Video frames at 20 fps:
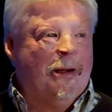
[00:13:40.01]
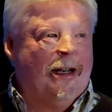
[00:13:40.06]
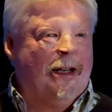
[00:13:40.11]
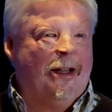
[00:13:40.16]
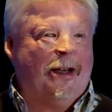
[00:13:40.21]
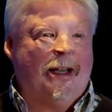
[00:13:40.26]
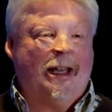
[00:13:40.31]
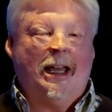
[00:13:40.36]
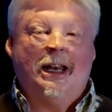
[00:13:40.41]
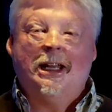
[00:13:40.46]

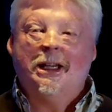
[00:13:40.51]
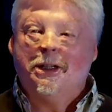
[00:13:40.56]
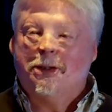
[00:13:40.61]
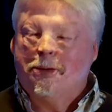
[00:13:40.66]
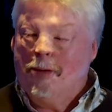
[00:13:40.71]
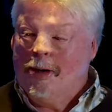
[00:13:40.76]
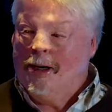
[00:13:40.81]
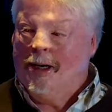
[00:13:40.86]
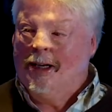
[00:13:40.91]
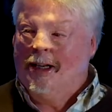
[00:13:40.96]
But look, it
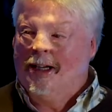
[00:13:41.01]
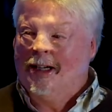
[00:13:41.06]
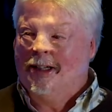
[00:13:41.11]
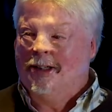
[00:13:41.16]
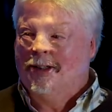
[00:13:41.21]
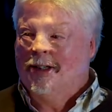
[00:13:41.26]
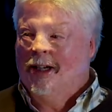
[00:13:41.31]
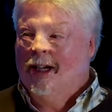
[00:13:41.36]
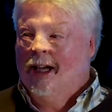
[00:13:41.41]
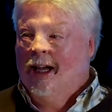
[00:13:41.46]
is what it
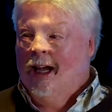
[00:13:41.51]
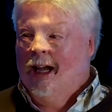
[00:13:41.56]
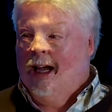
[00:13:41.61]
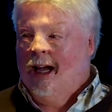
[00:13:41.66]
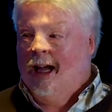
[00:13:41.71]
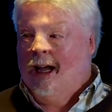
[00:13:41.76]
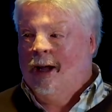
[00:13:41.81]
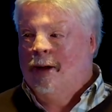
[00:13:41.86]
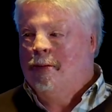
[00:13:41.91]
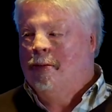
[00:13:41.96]
is.
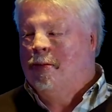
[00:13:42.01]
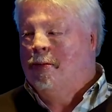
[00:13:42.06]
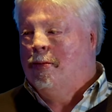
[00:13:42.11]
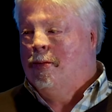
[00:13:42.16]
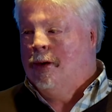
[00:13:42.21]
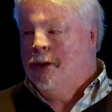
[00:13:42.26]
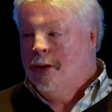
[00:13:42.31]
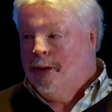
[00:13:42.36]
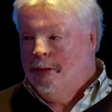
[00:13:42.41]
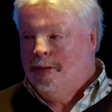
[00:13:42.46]

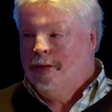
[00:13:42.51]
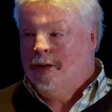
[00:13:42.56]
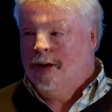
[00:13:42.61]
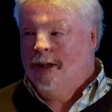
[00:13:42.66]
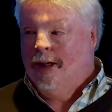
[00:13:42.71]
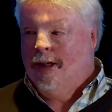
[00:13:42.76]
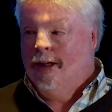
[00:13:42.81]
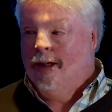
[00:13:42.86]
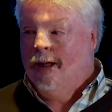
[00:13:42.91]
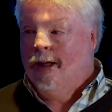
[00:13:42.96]
But
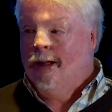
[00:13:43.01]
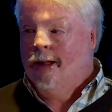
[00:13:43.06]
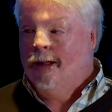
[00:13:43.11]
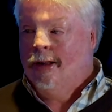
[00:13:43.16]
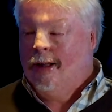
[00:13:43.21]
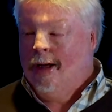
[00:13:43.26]
hopefully